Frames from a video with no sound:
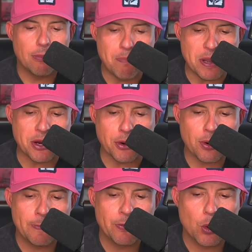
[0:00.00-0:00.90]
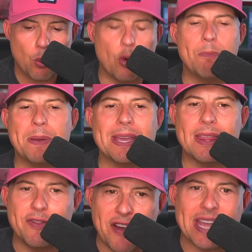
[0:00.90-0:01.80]
beer would be
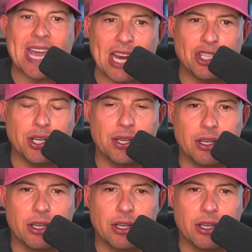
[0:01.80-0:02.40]
the vacation.